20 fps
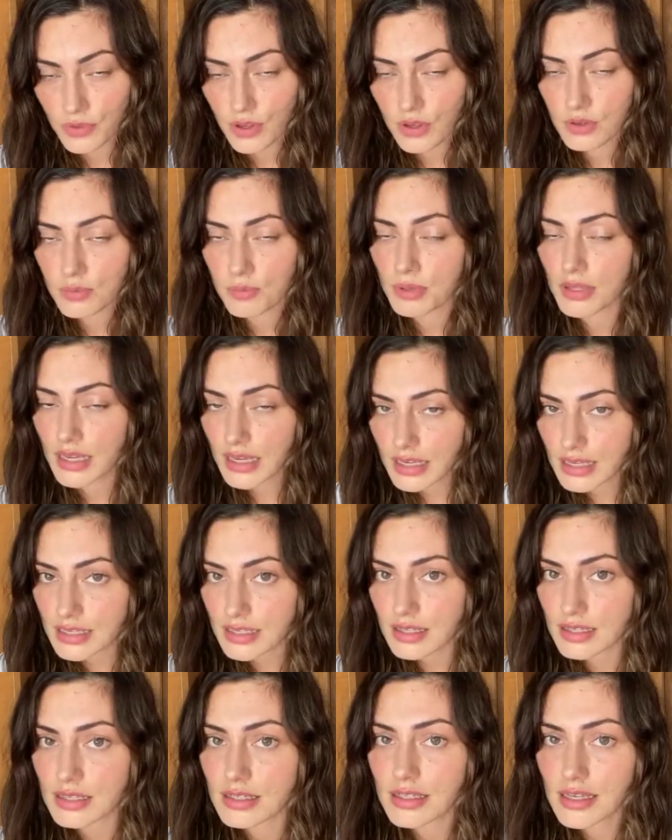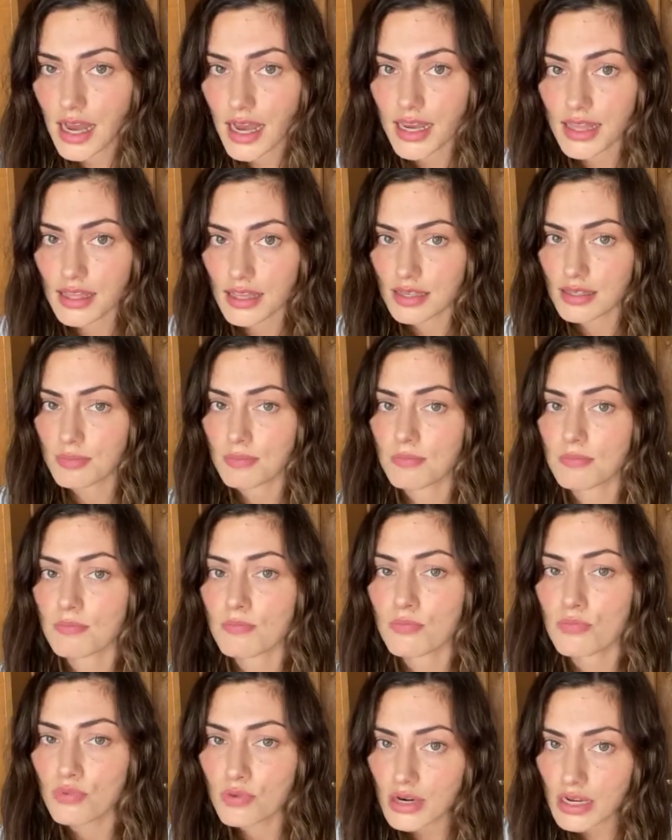Please sign this
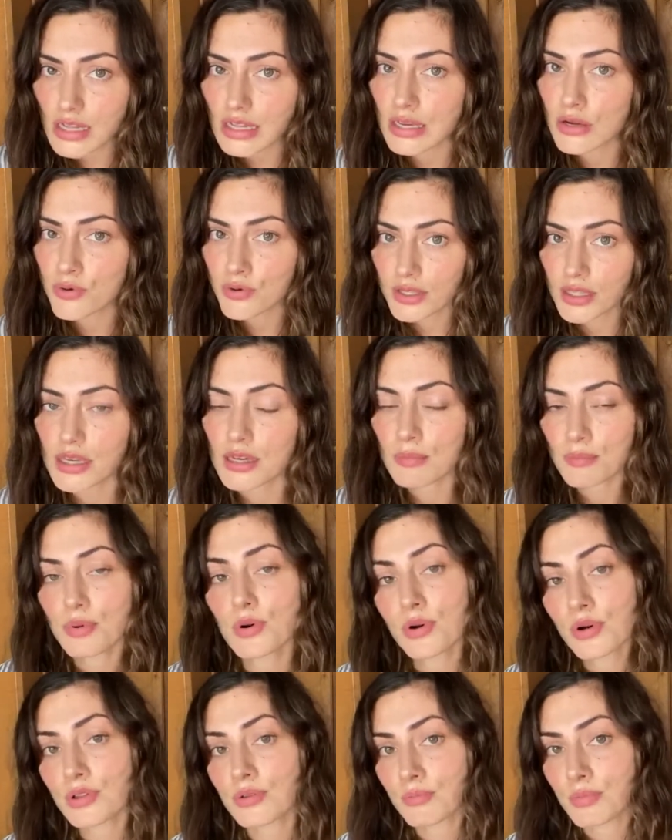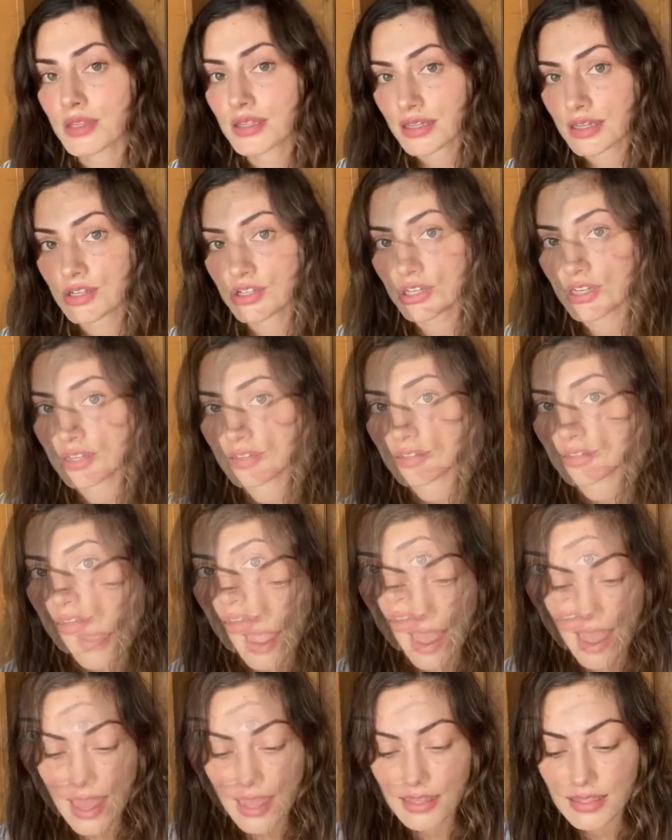really, really important petition,
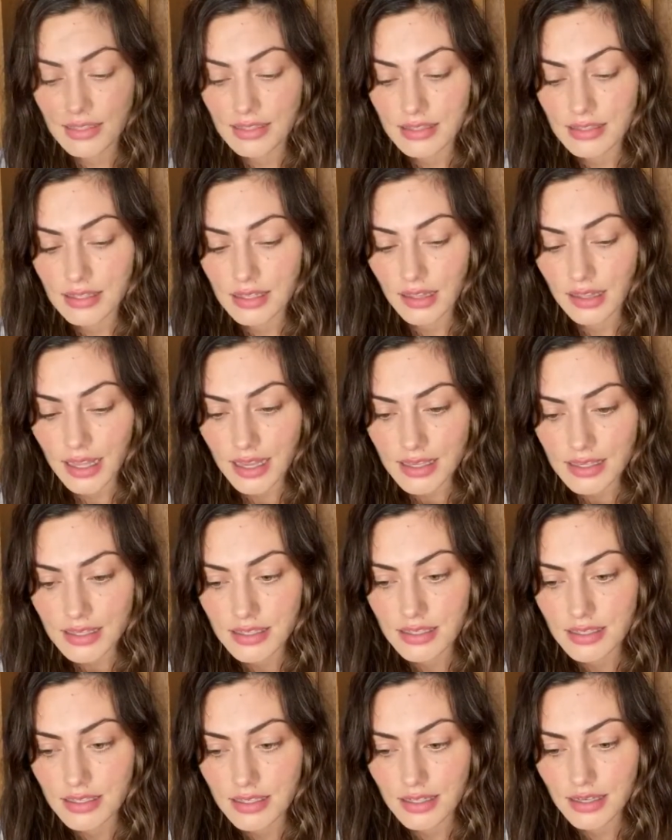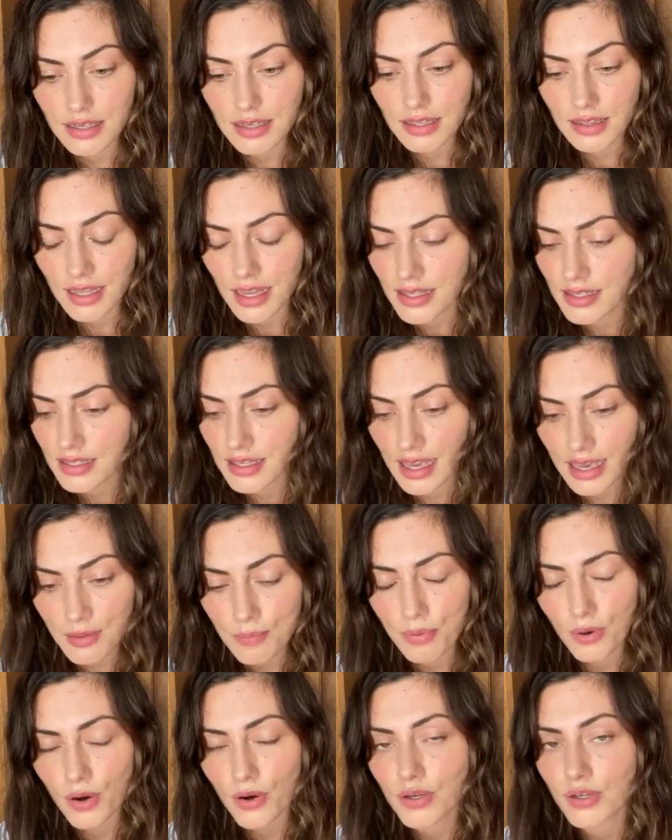and let's
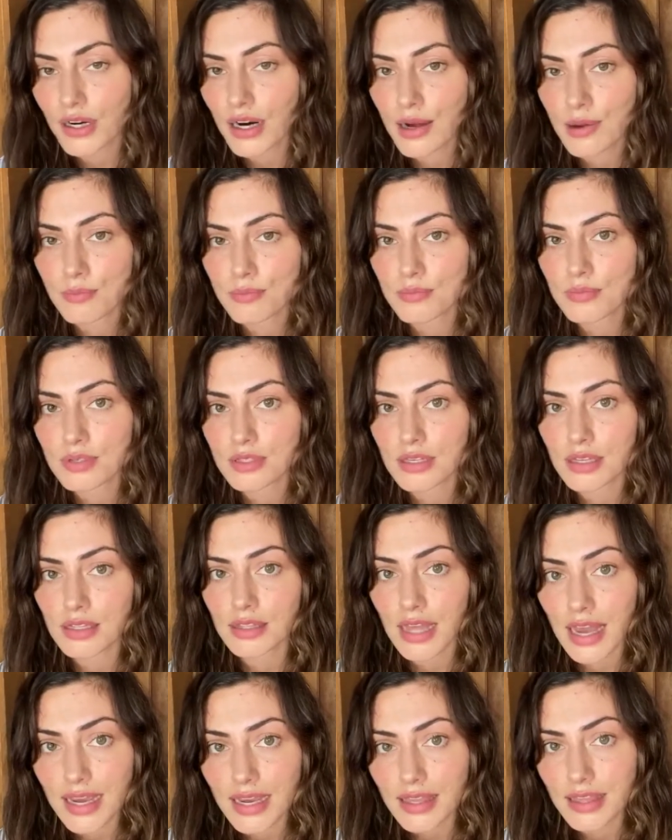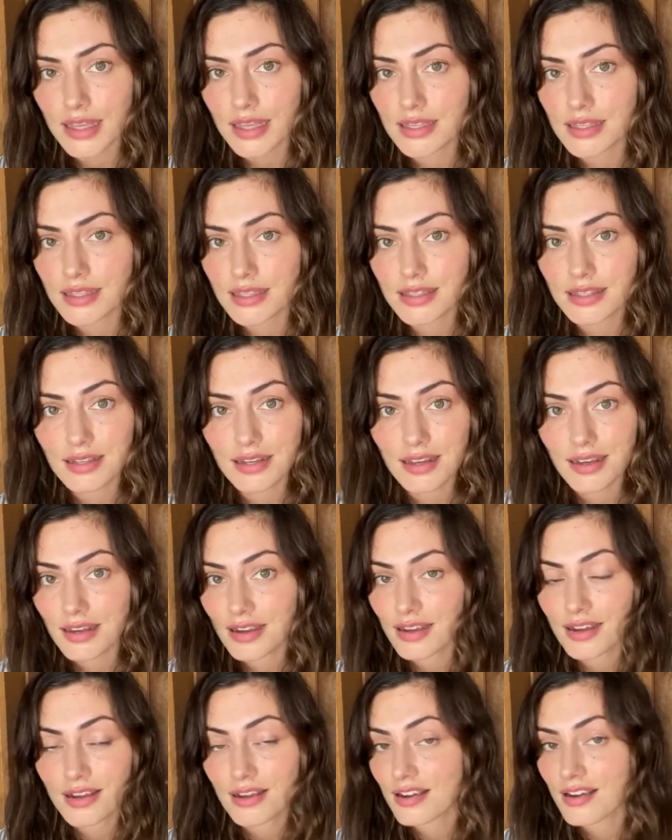keep programs like this
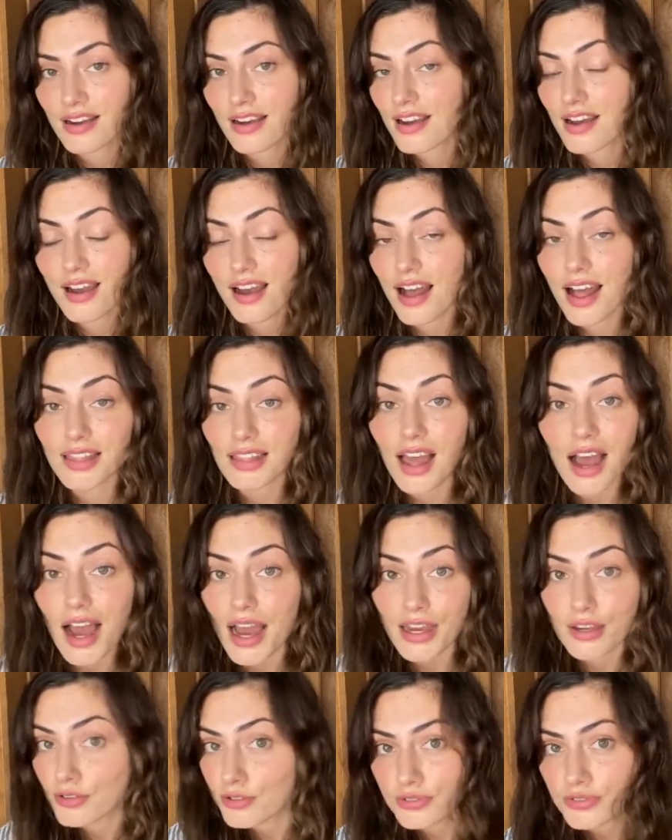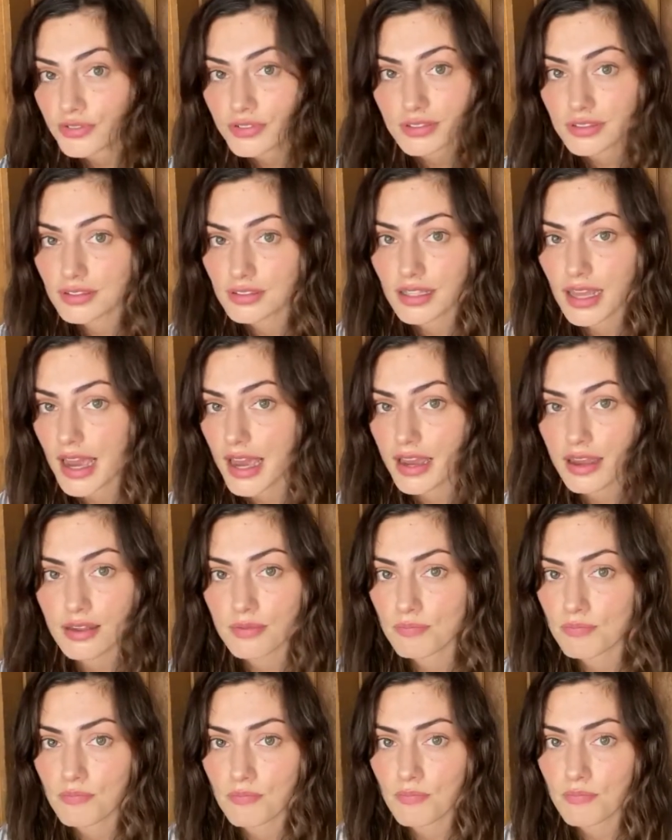alive. They're
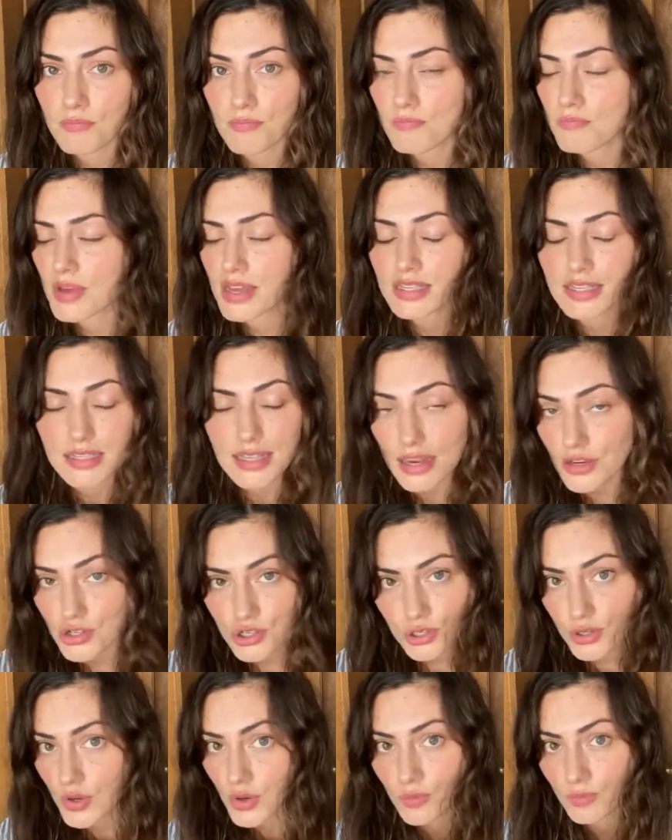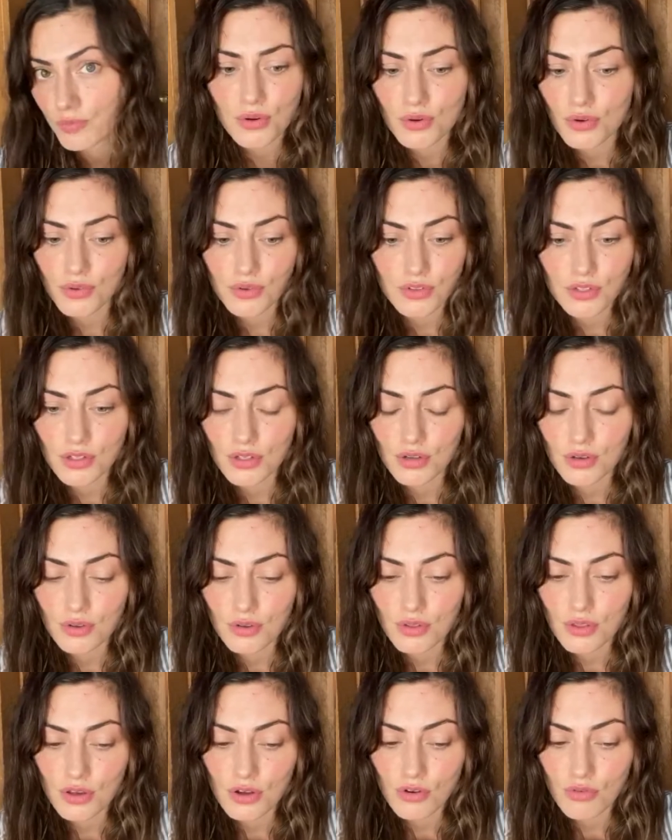essential
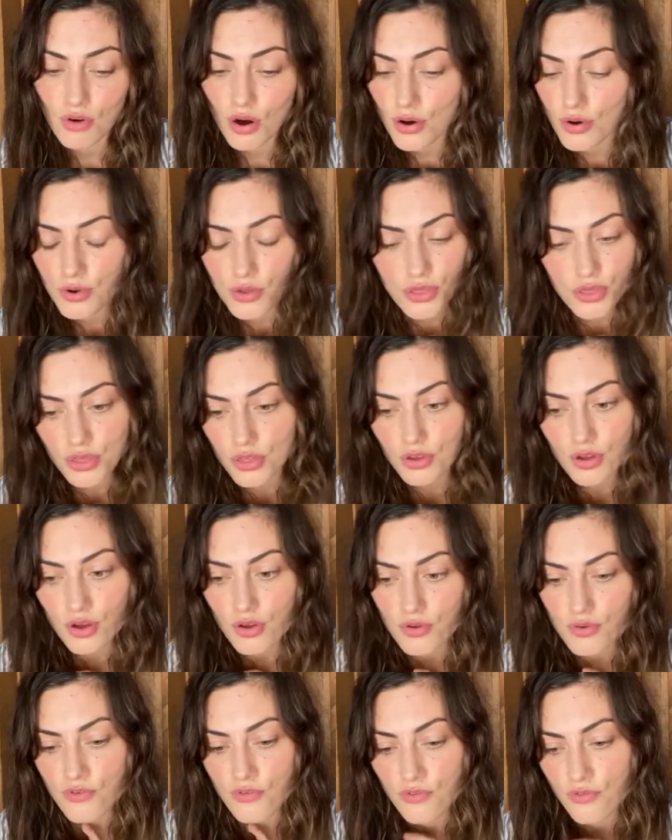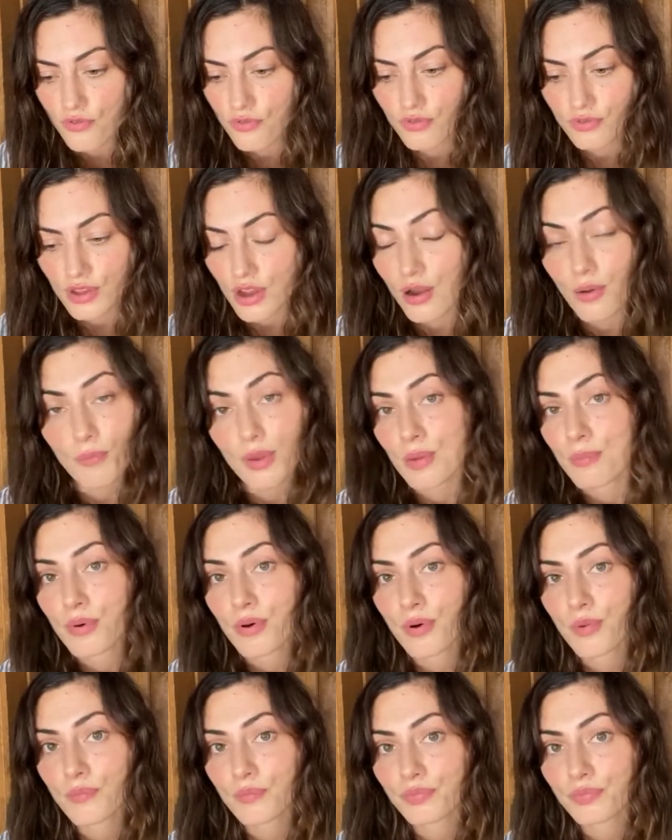to the growth of young people.